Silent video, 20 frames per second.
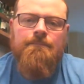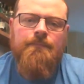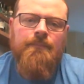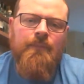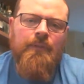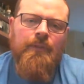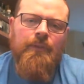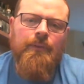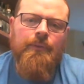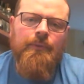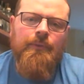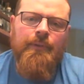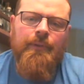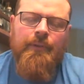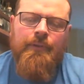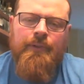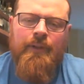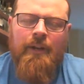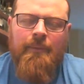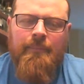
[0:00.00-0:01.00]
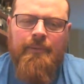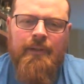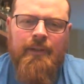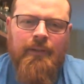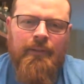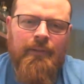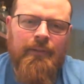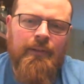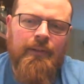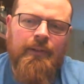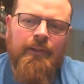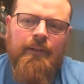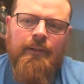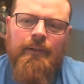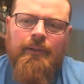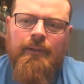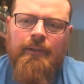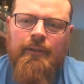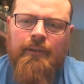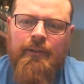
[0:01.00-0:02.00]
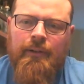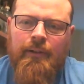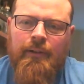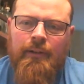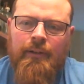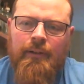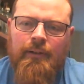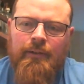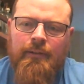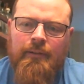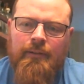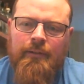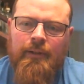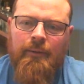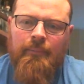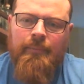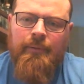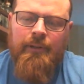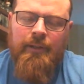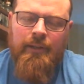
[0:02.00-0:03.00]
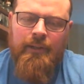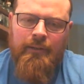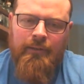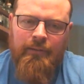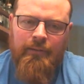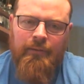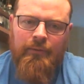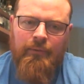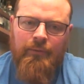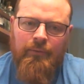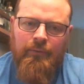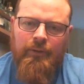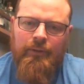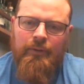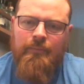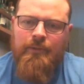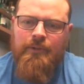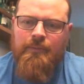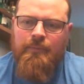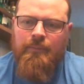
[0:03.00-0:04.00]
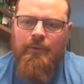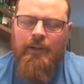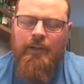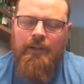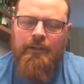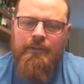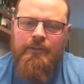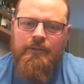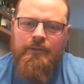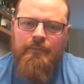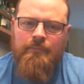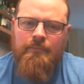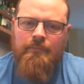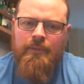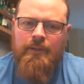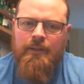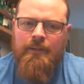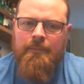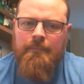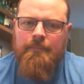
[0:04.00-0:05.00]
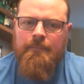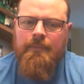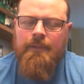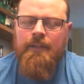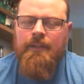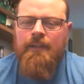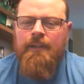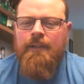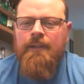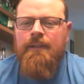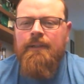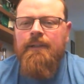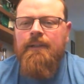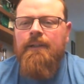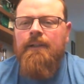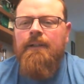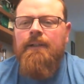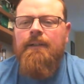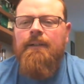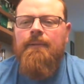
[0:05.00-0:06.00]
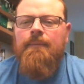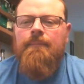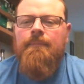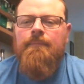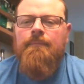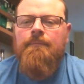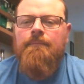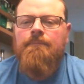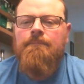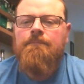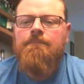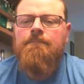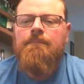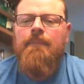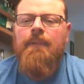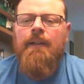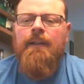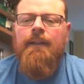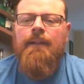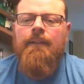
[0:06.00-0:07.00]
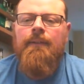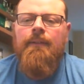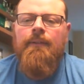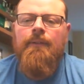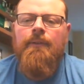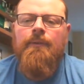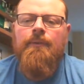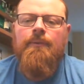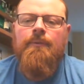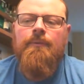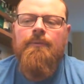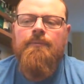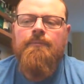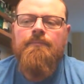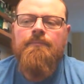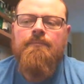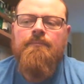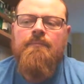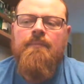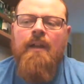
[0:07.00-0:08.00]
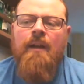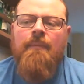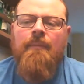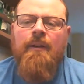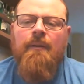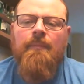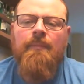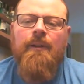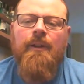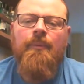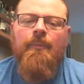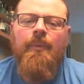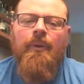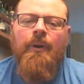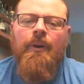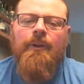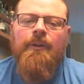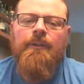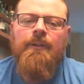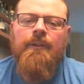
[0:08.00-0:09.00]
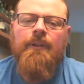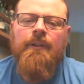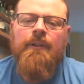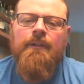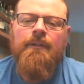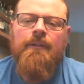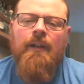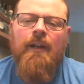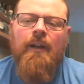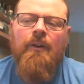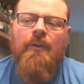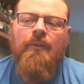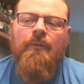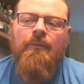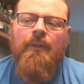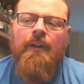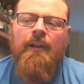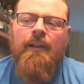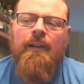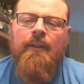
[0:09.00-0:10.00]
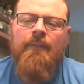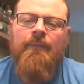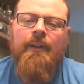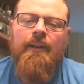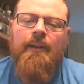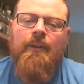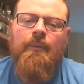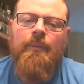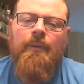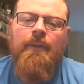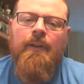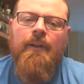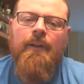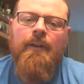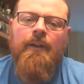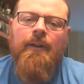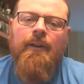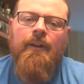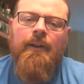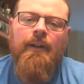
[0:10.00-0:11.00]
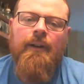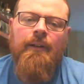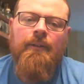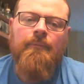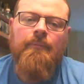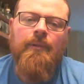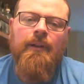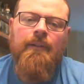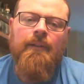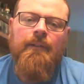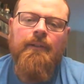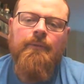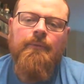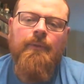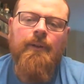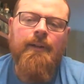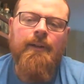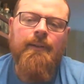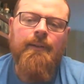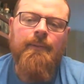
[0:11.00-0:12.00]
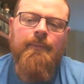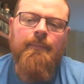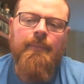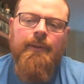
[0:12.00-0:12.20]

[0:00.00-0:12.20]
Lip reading: So it's a Japanese company, Suntory, which bought Jim Beam. And so that might play a part in how readily available they are and pricing wise.